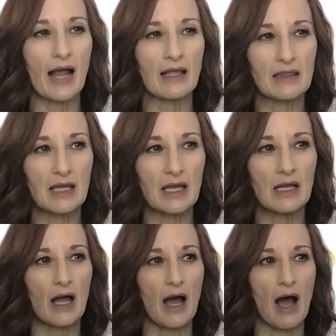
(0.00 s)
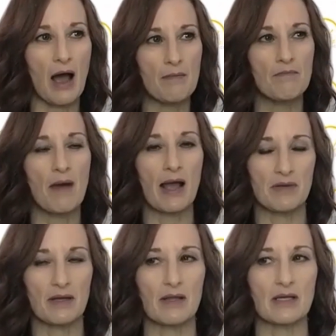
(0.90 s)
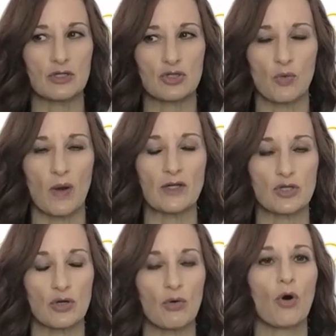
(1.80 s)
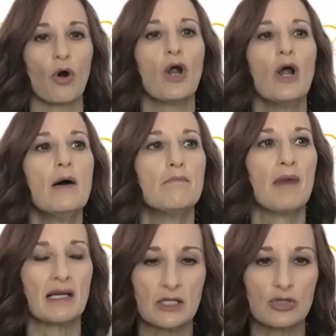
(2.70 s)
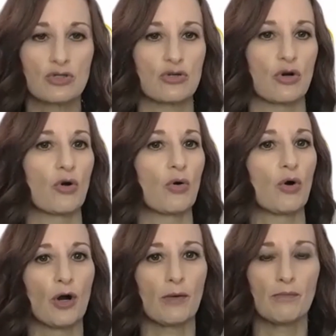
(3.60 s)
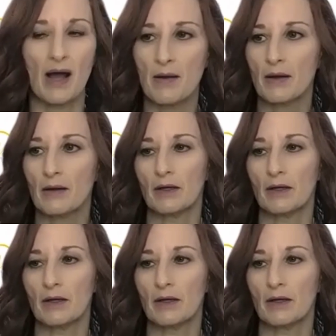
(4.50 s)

I think I might be in that situation, or my sister, or my,